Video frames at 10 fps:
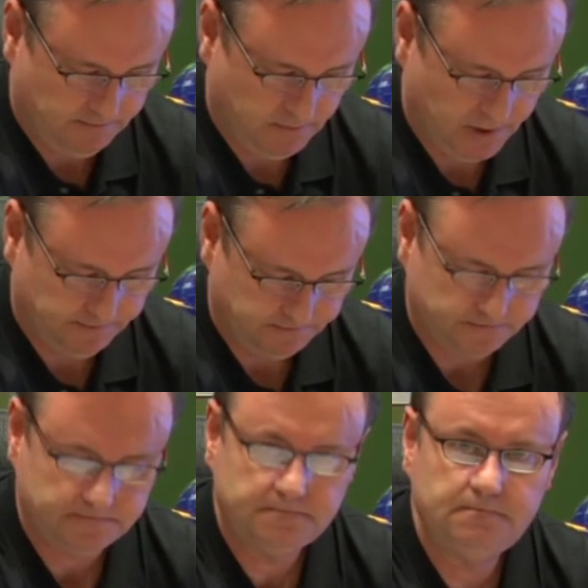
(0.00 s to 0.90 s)
But
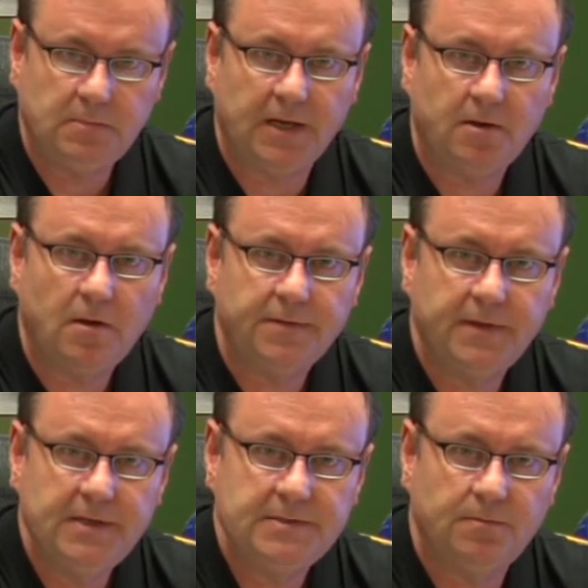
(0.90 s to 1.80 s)
like all
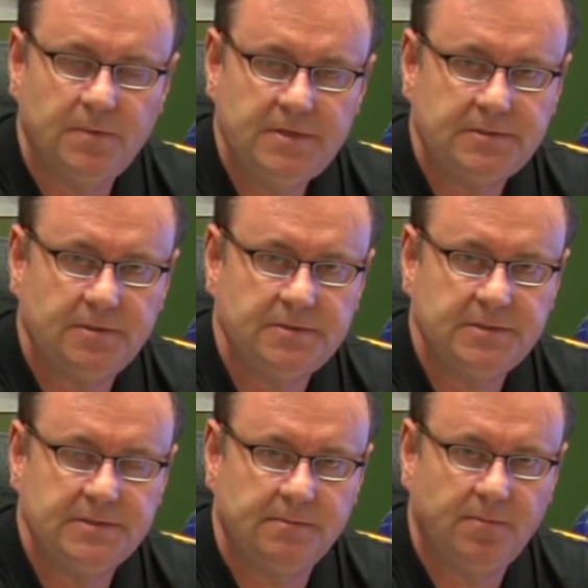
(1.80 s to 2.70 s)
things,
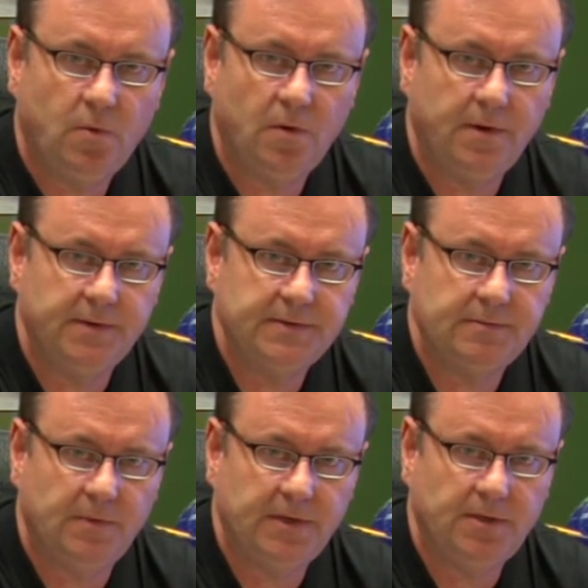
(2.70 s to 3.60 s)
research is
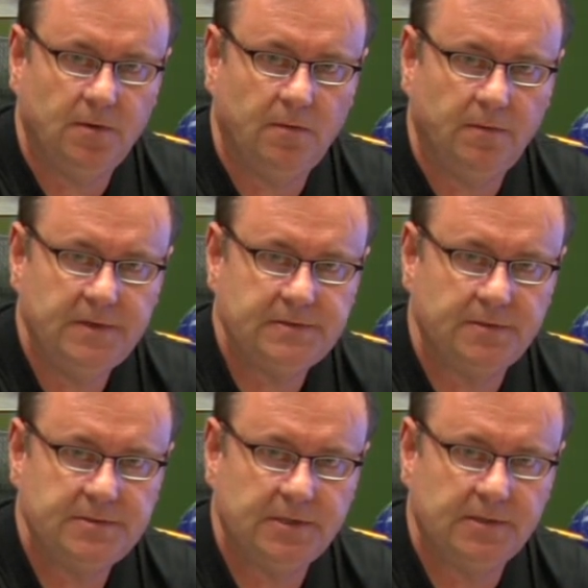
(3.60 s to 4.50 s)
important when you're
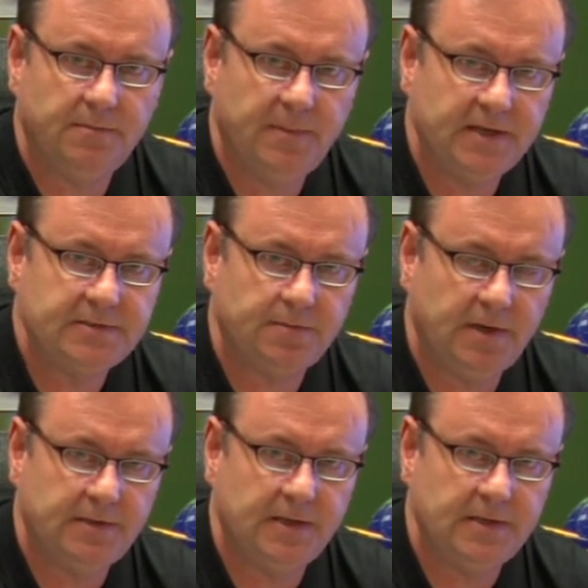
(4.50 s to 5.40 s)
researching the best
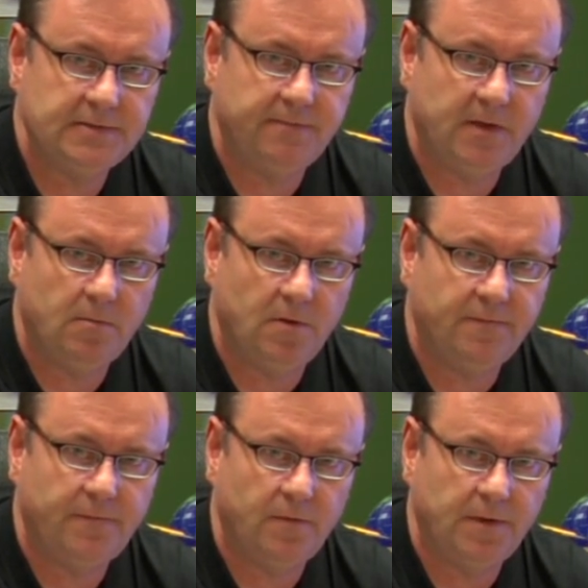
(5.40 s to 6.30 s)
rate that is available
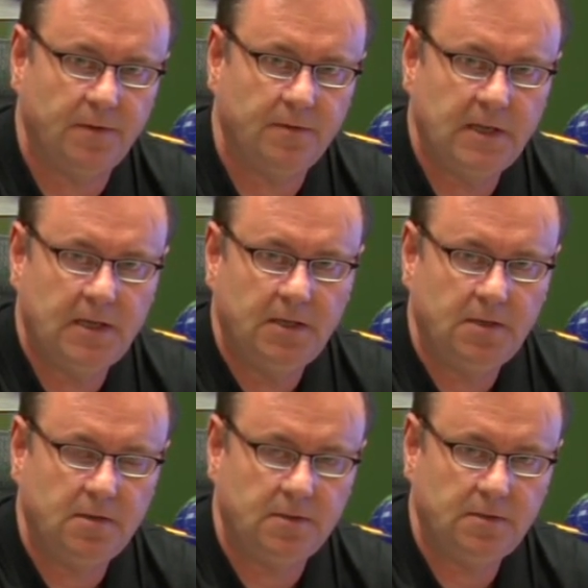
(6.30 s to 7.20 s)
for you.
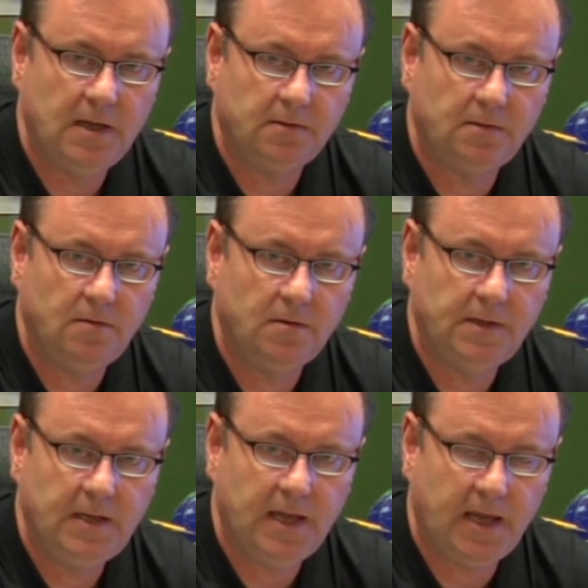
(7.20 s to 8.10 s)
You can do
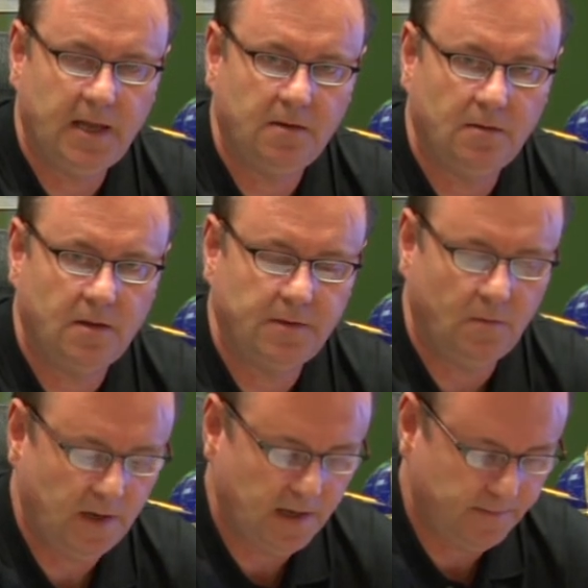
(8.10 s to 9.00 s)
locally and on the
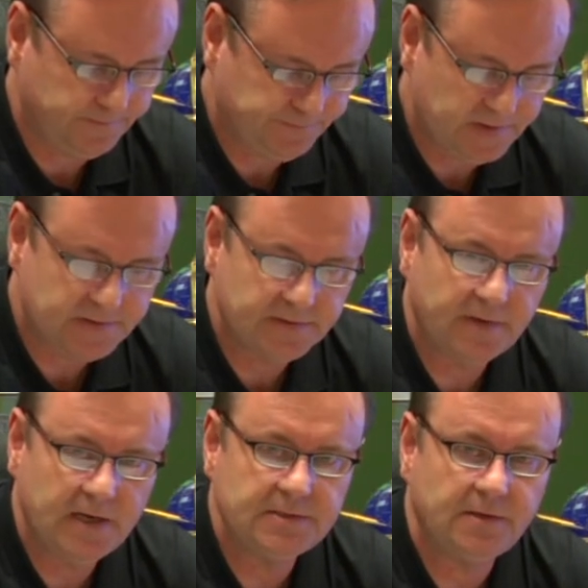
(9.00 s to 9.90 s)
web. This is
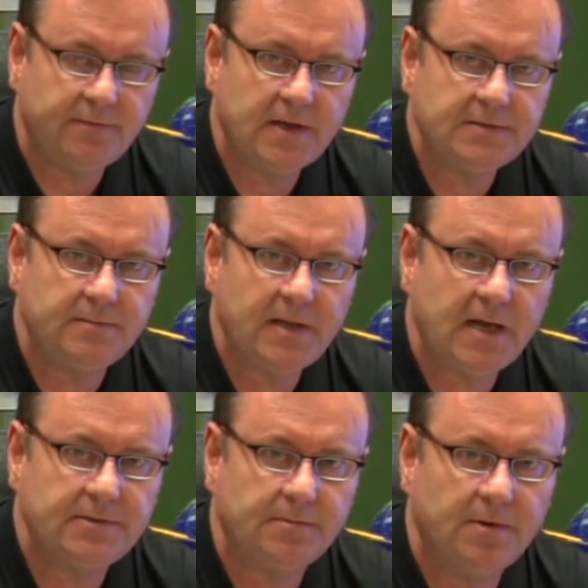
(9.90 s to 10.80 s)
financial advisor
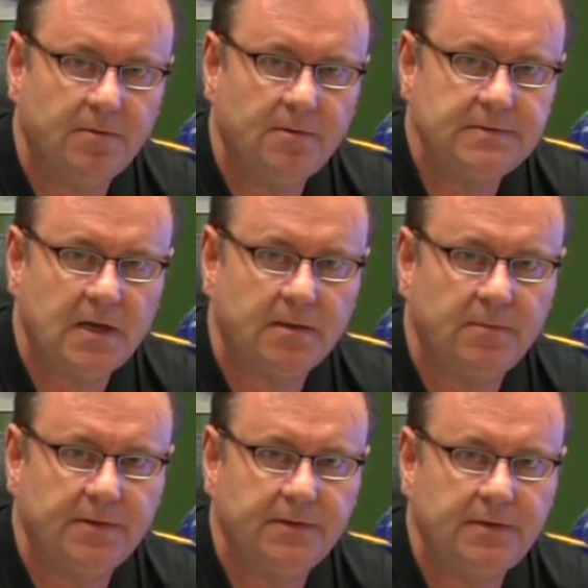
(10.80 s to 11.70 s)
Patrick Munro talking
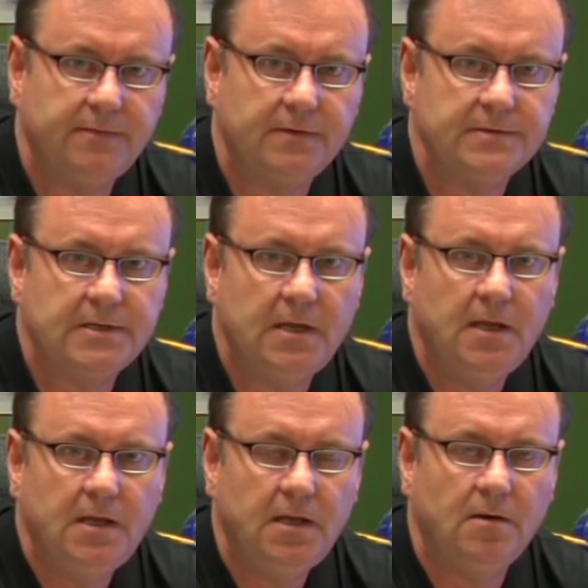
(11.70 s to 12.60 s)
about the difference
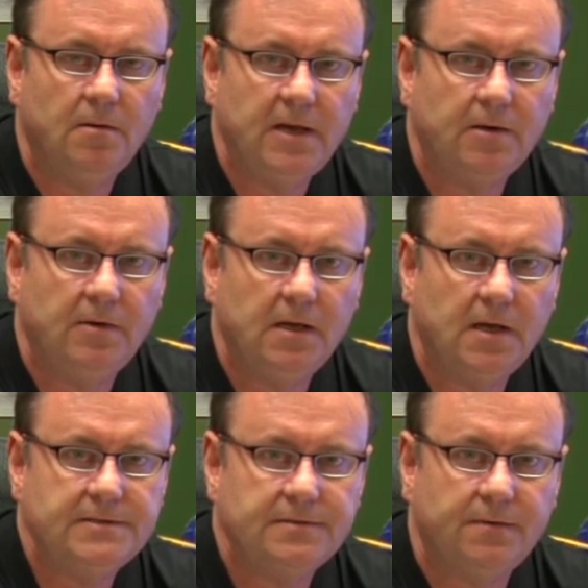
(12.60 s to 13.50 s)
in home equity
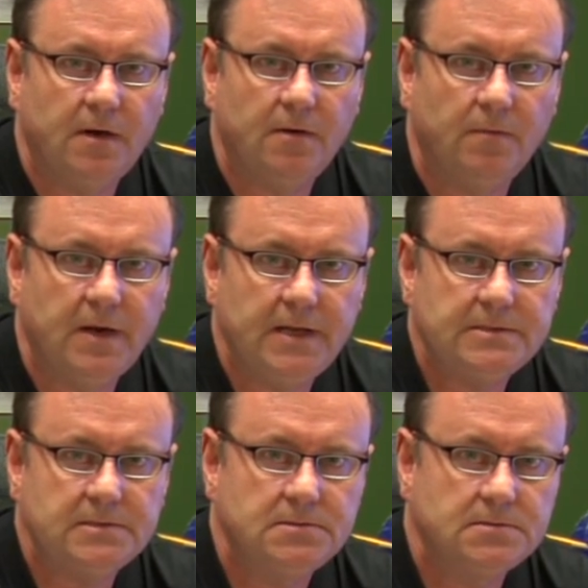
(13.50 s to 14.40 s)
lines of credit
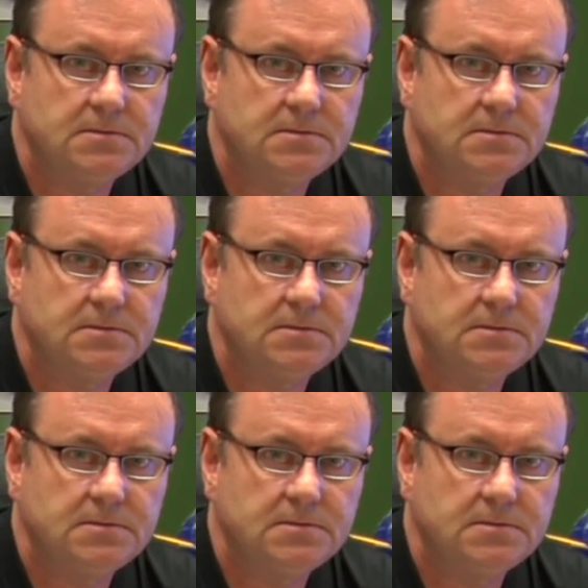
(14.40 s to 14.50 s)
rates.